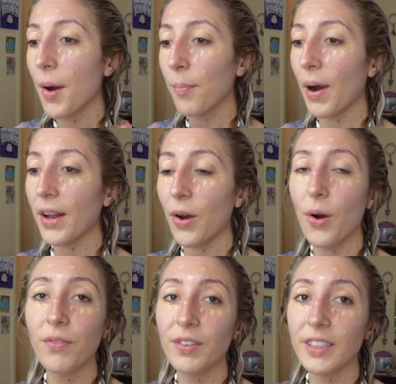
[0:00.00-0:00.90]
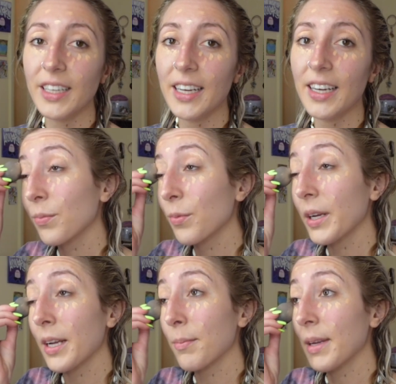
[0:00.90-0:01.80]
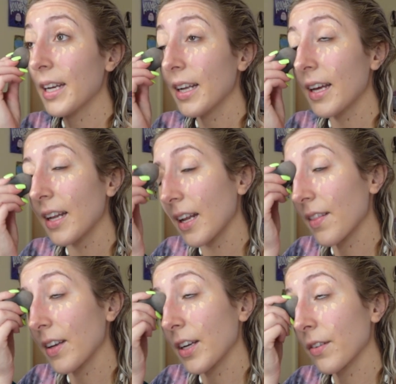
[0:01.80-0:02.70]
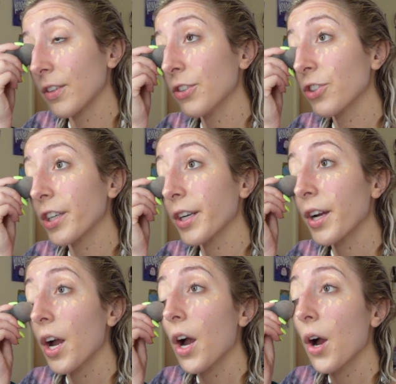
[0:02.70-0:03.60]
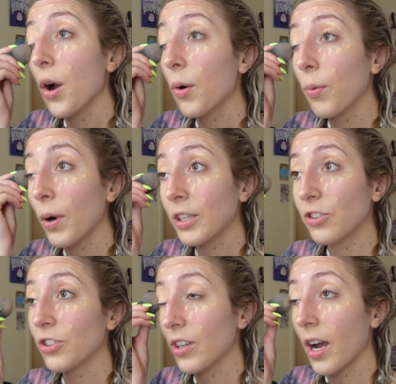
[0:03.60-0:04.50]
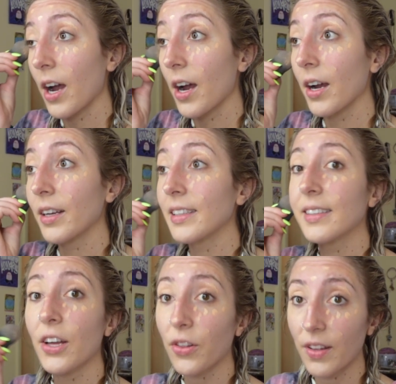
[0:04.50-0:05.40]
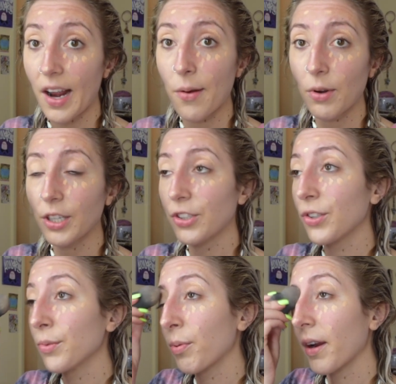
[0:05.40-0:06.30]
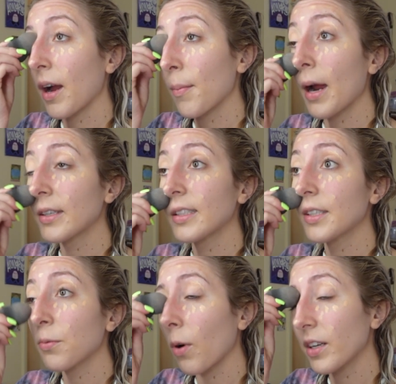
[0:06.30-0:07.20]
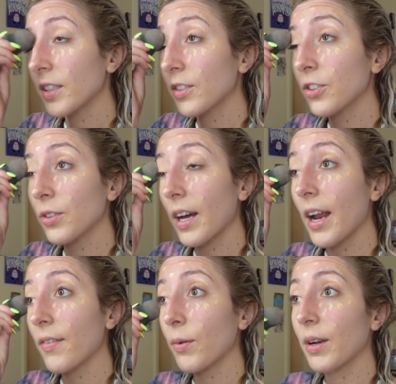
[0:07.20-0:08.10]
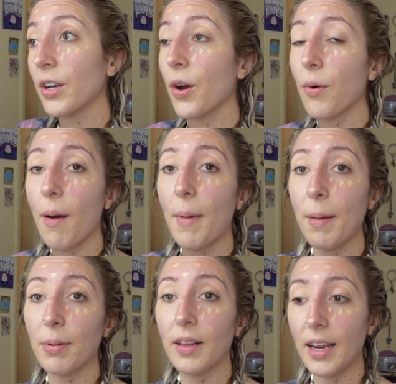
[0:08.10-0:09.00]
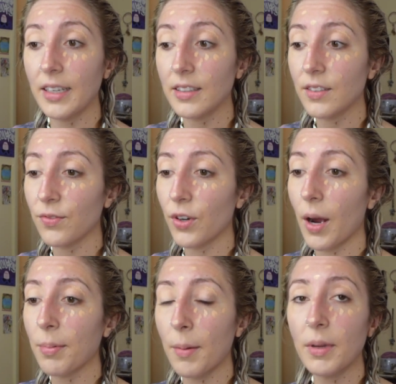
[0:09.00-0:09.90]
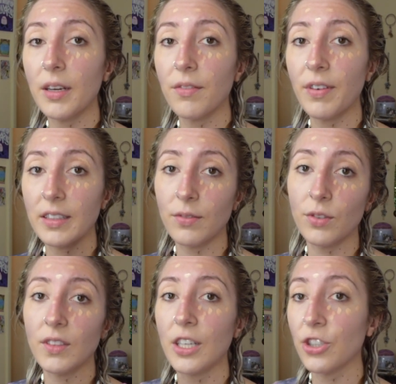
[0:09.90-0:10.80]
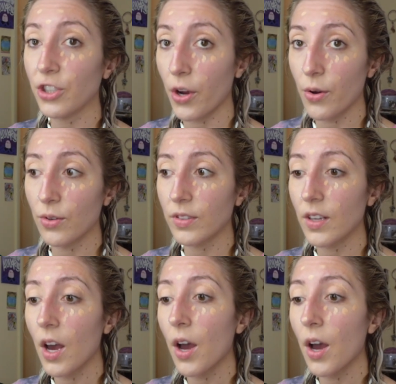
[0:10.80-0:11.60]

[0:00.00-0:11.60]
but hopefully we can meet in the near future, which is the other thing I wanted to bring up. I did want to let everyone know my plans for upcoming festivals and shows